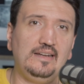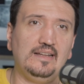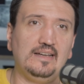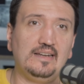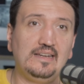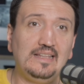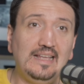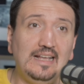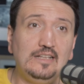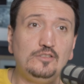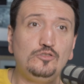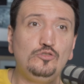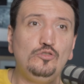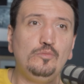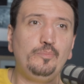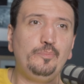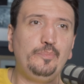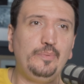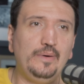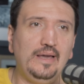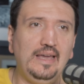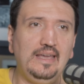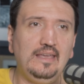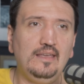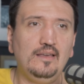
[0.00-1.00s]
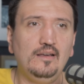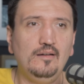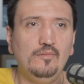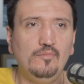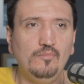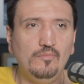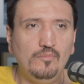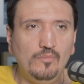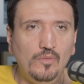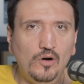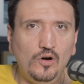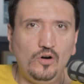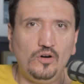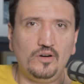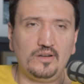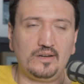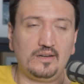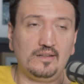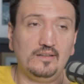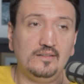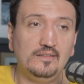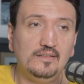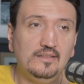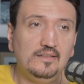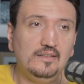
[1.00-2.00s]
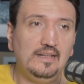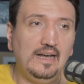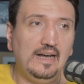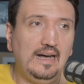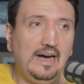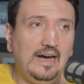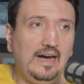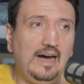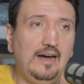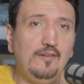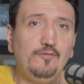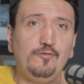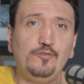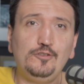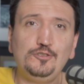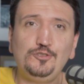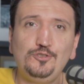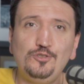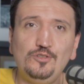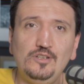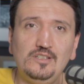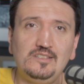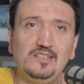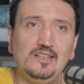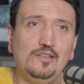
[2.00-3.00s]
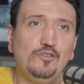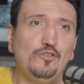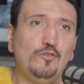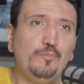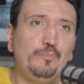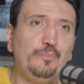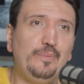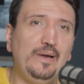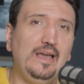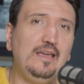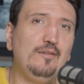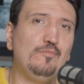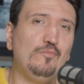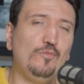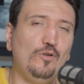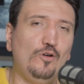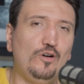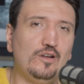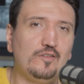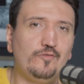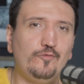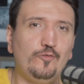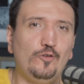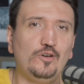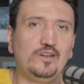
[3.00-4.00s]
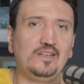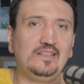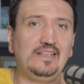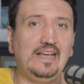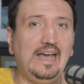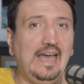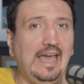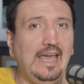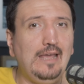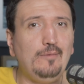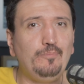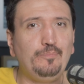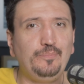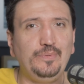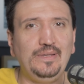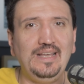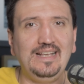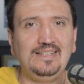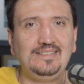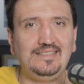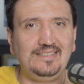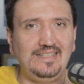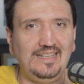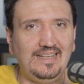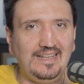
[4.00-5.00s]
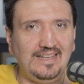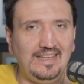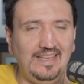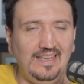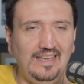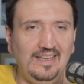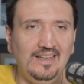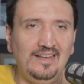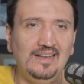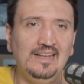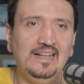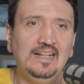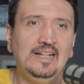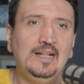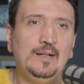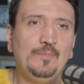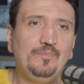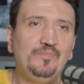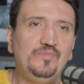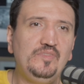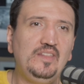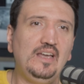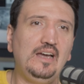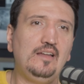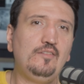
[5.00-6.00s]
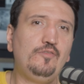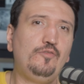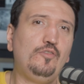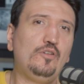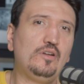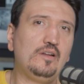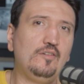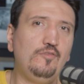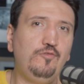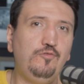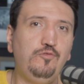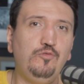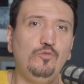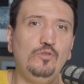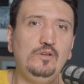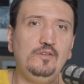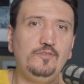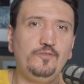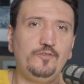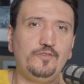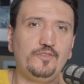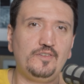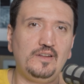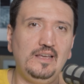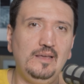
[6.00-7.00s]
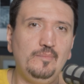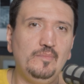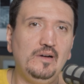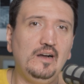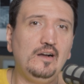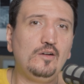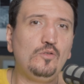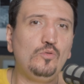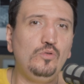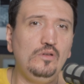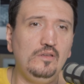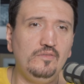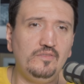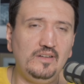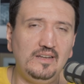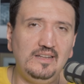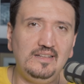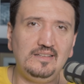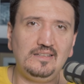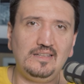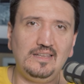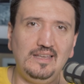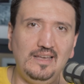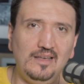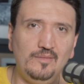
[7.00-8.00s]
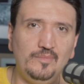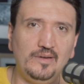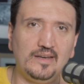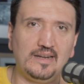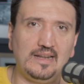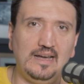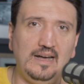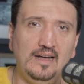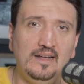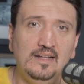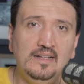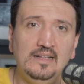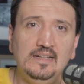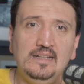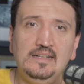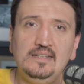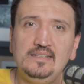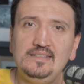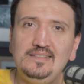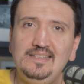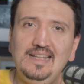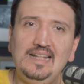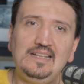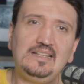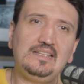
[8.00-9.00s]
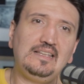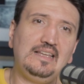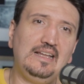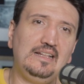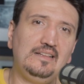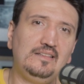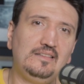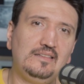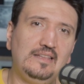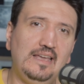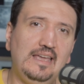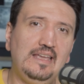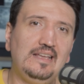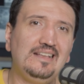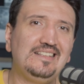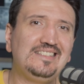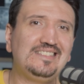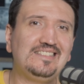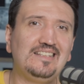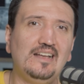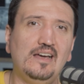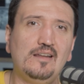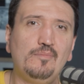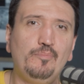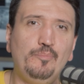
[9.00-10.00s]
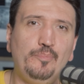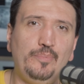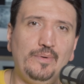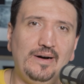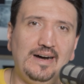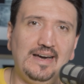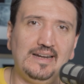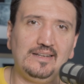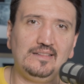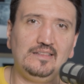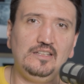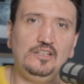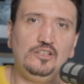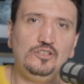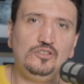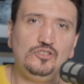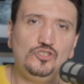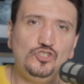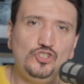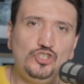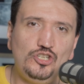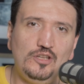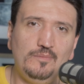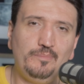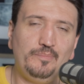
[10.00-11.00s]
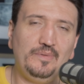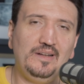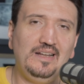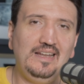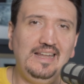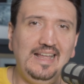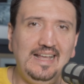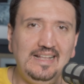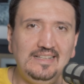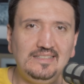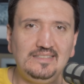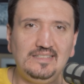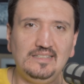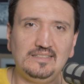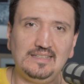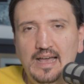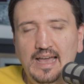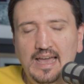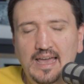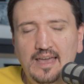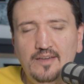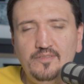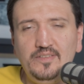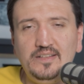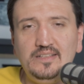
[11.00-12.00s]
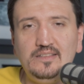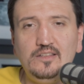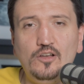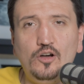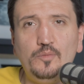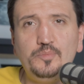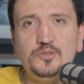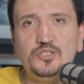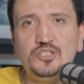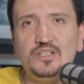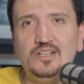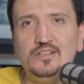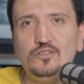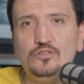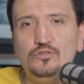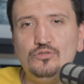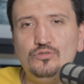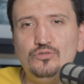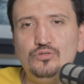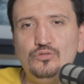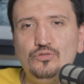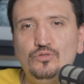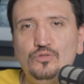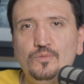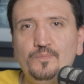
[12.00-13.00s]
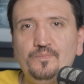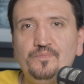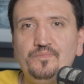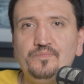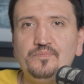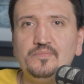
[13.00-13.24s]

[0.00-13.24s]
Yes, you pay more. Unfortunately, you pay more for the APS-C King than for a full-frame equivalent camera that can take third-party cheap lenses. Having the option to